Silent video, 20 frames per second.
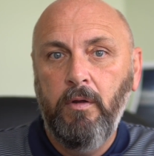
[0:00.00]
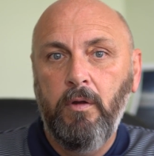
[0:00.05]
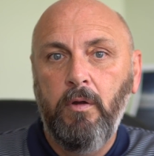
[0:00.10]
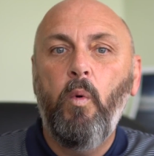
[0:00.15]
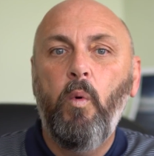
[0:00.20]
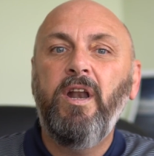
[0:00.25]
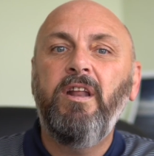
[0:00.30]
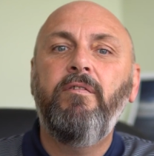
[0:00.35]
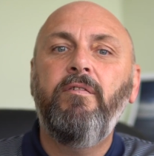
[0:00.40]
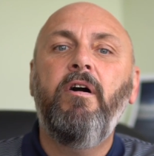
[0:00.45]

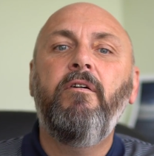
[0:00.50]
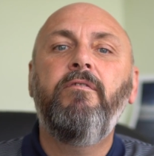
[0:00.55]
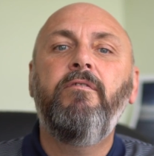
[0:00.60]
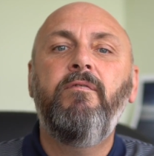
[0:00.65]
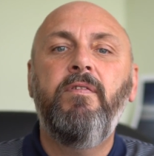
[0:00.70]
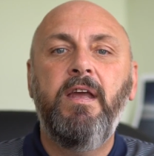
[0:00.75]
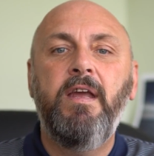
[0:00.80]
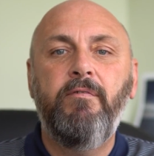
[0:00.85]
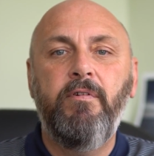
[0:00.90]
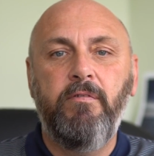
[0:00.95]
One of our
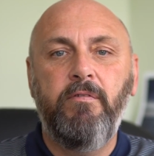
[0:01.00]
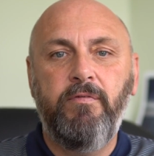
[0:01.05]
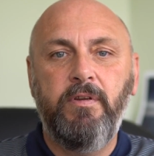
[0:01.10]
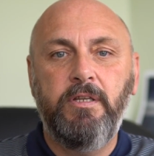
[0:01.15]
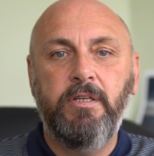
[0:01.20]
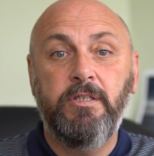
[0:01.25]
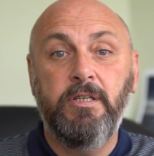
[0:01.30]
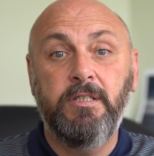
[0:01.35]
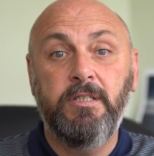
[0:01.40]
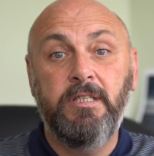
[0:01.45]
favourite
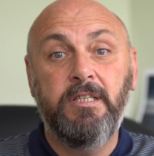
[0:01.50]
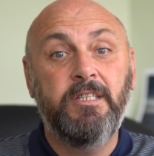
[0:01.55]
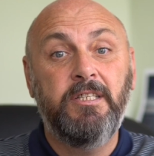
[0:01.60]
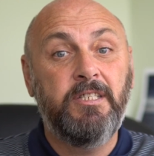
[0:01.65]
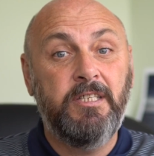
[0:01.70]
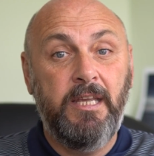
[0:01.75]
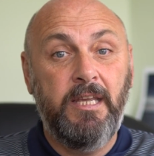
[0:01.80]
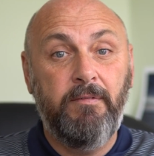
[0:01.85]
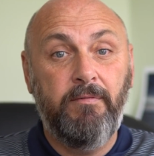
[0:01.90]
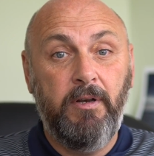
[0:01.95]
features is
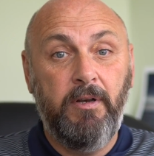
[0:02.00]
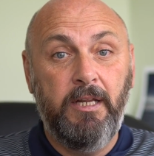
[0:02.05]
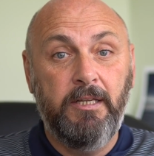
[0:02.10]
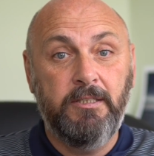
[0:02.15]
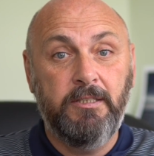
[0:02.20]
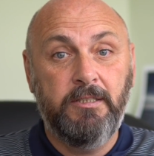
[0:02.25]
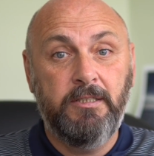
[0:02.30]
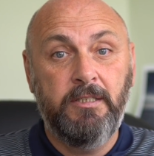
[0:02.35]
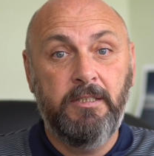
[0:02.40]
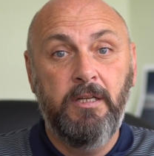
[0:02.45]
saved
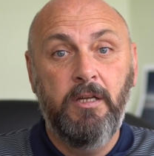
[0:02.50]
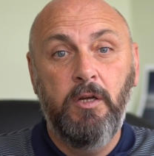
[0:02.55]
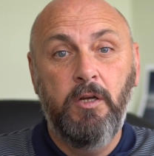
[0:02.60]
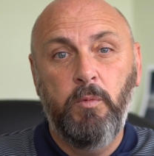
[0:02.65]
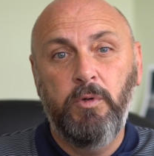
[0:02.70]
lists,